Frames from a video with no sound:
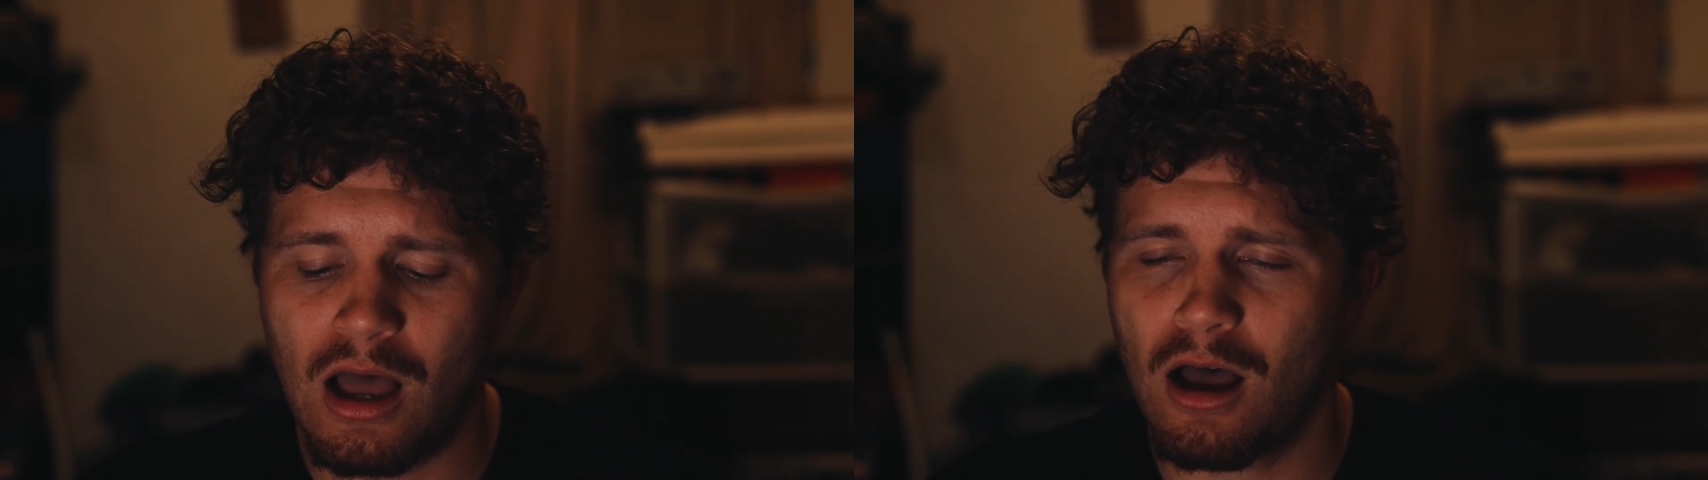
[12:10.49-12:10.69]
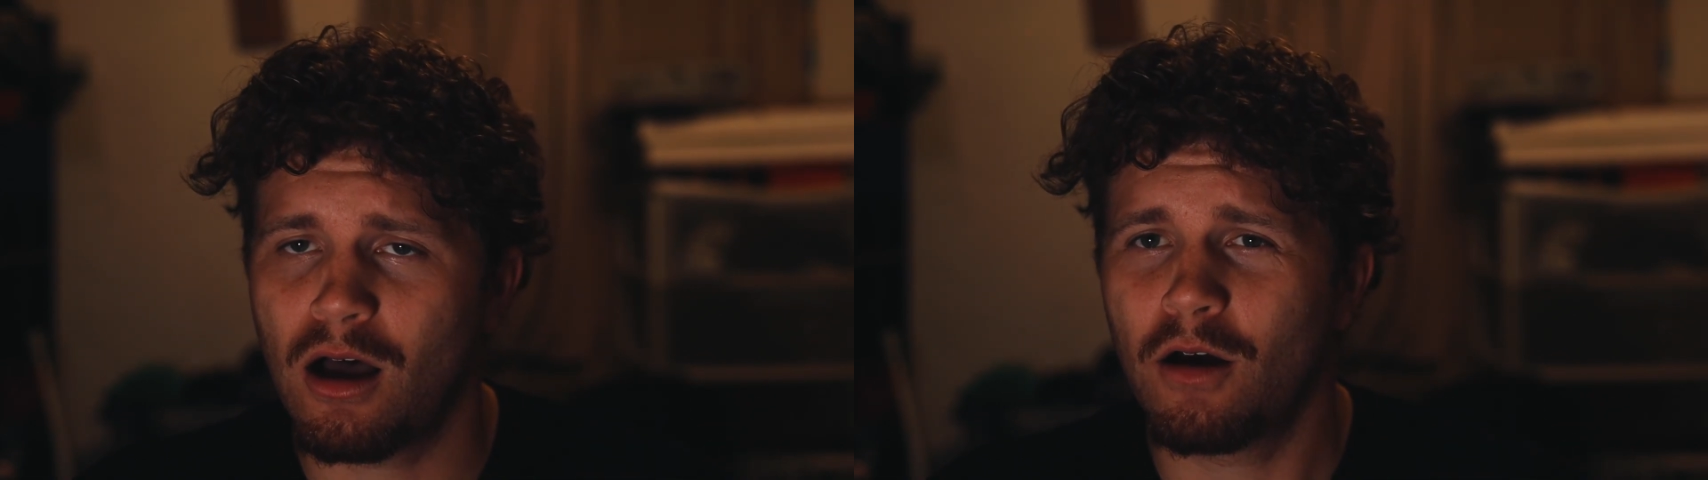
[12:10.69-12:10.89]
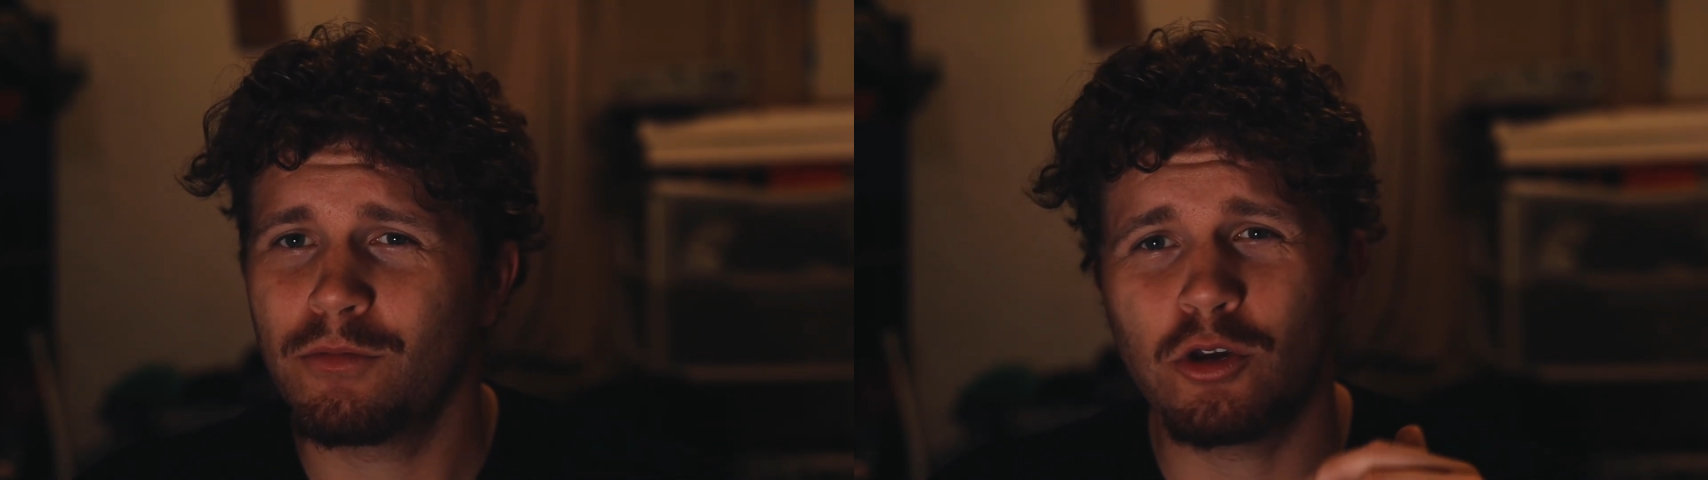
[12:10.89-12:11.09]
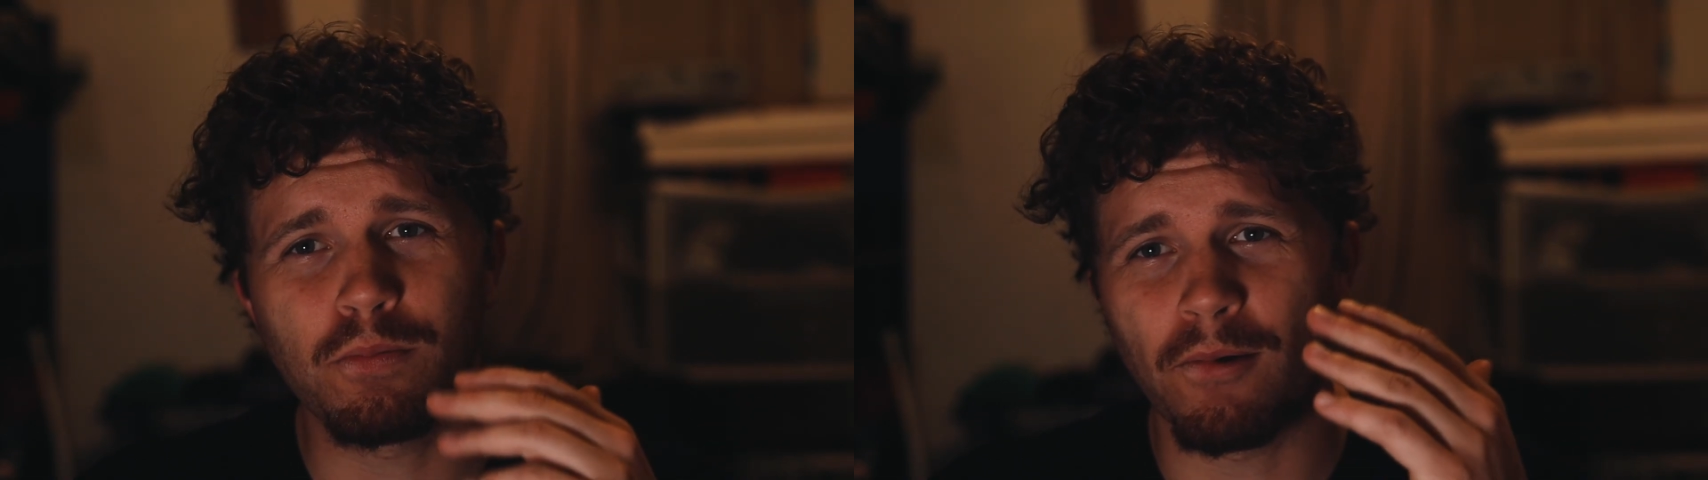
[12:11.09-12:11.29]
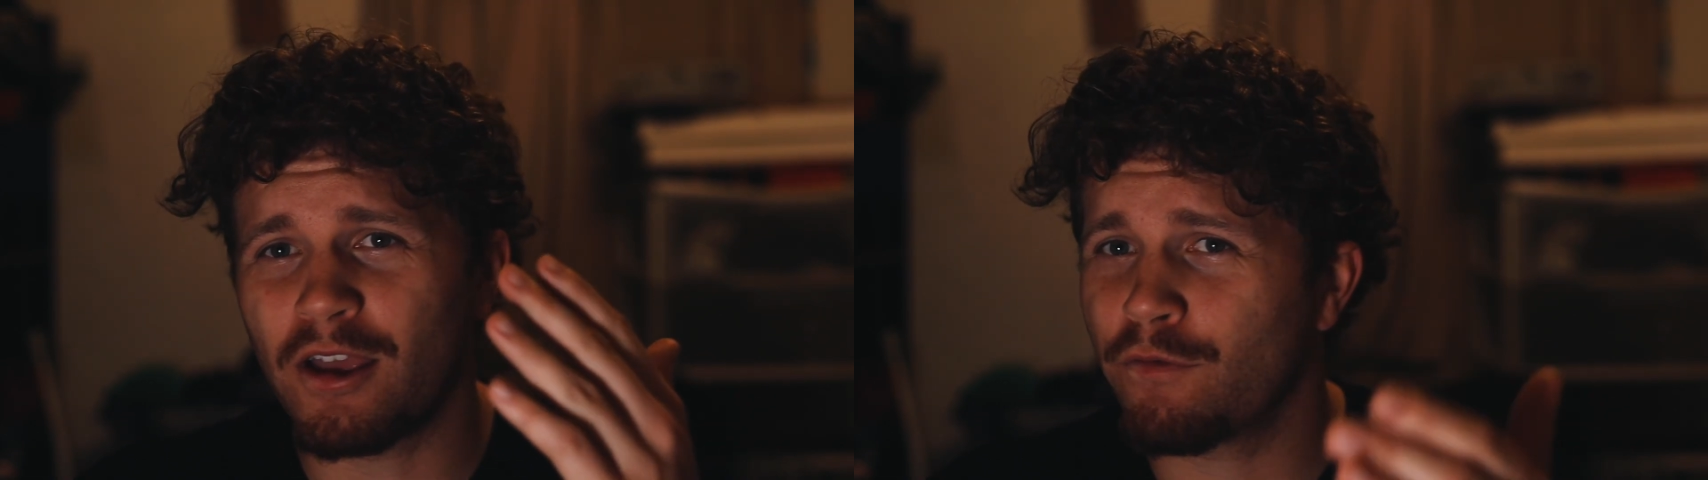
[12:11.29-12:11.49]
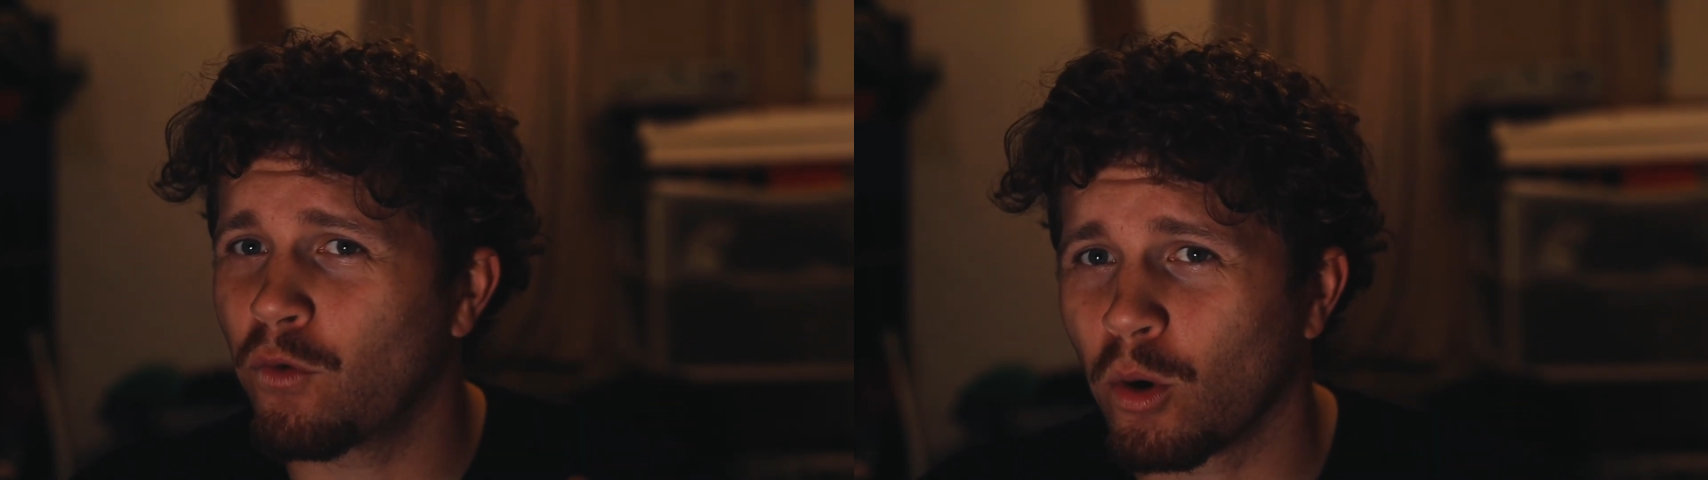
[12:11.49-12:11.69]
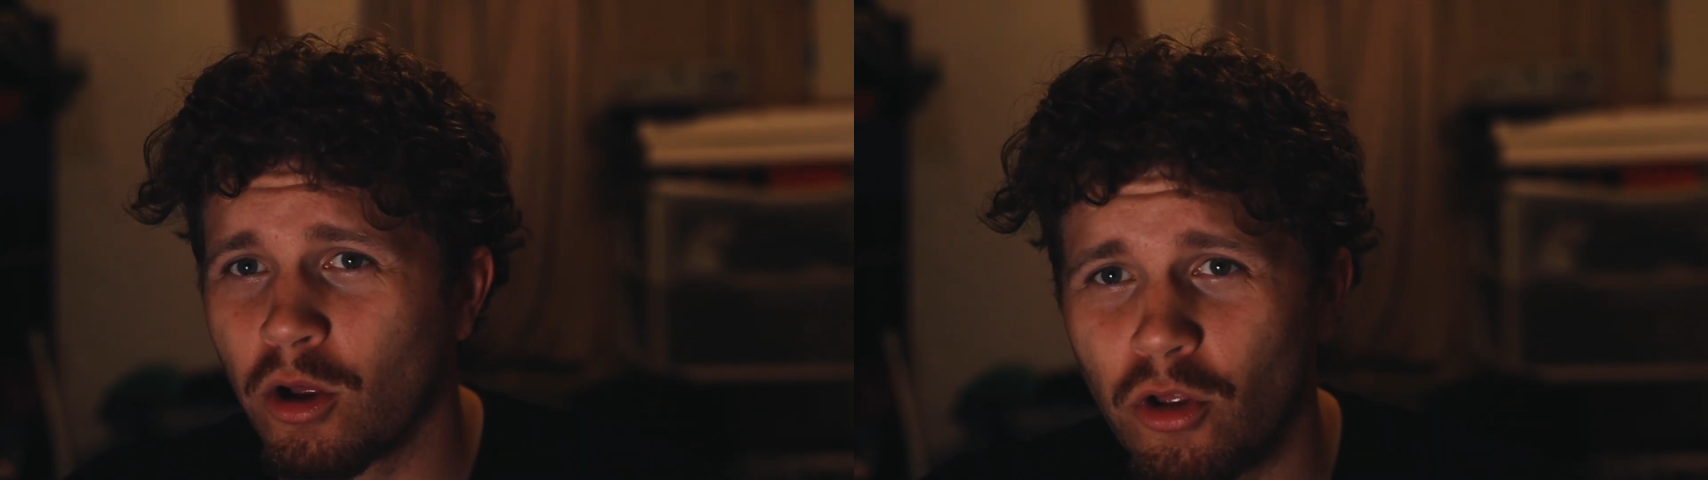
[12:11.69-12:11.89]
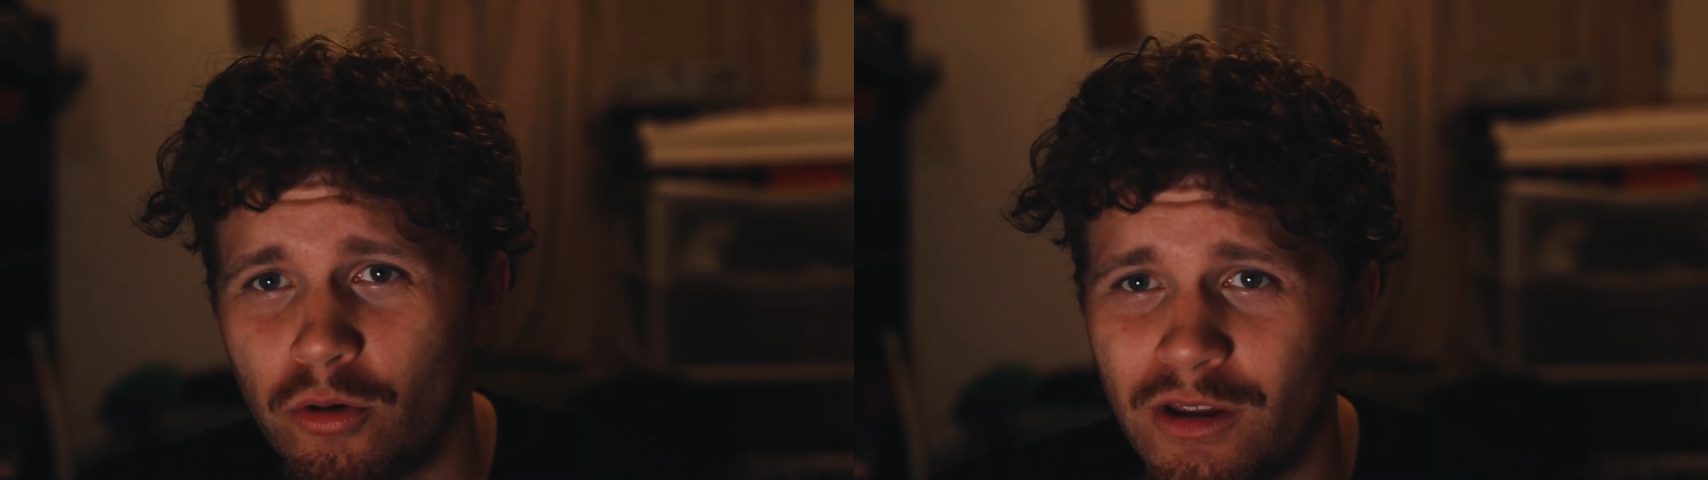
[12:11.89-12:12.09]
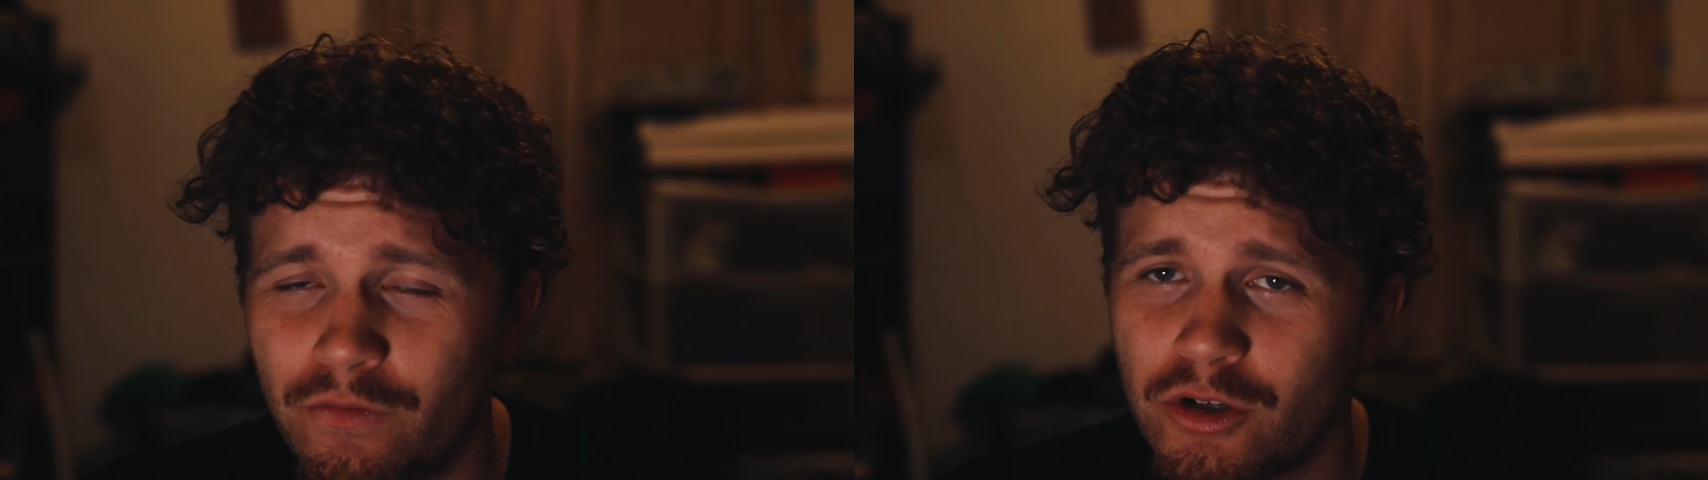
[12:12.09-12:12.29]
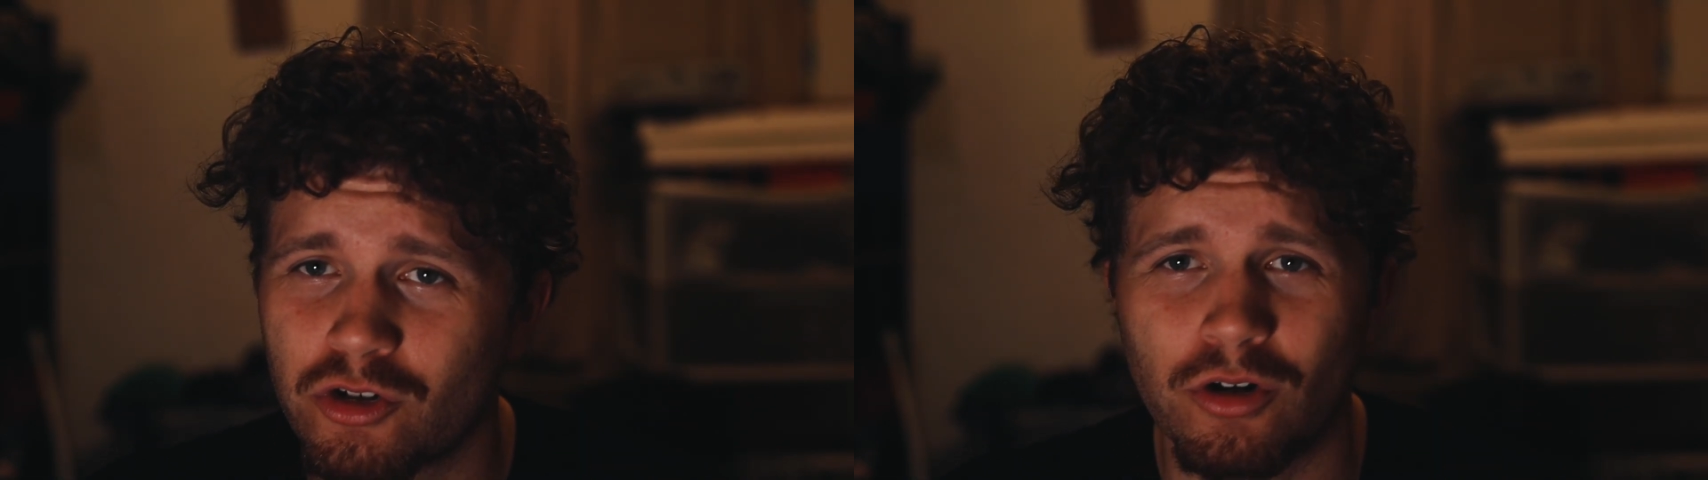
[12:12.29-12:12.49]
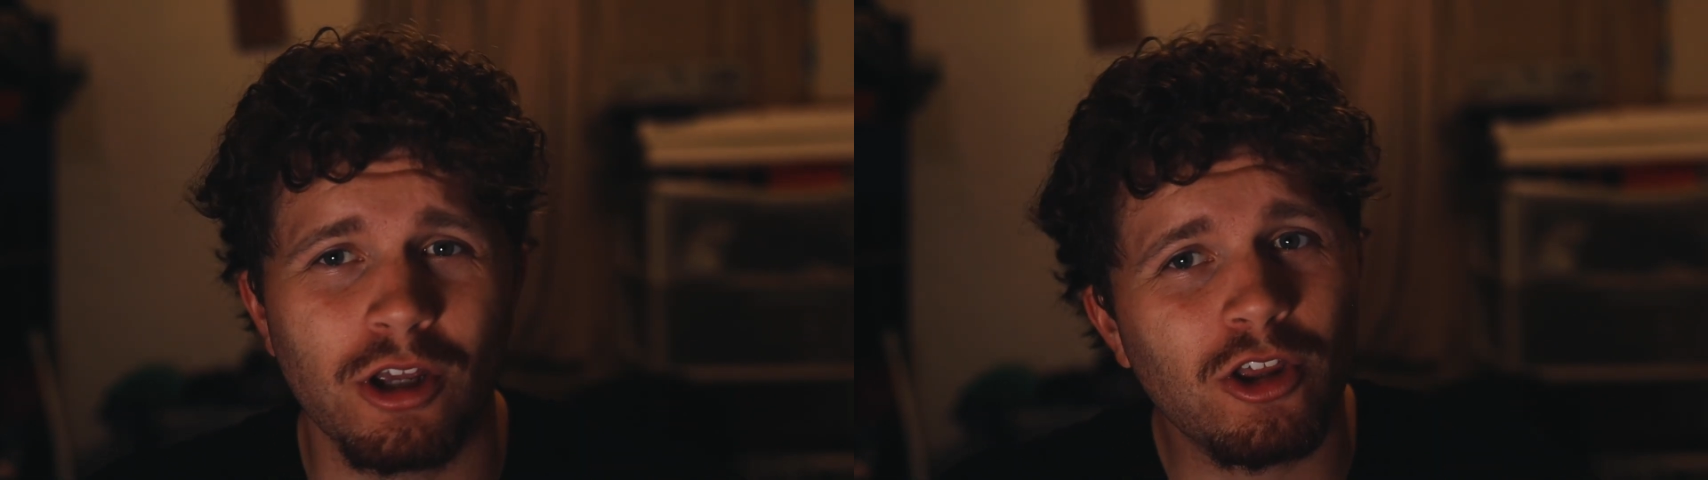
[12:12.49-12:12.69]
you play 4 clone infantry,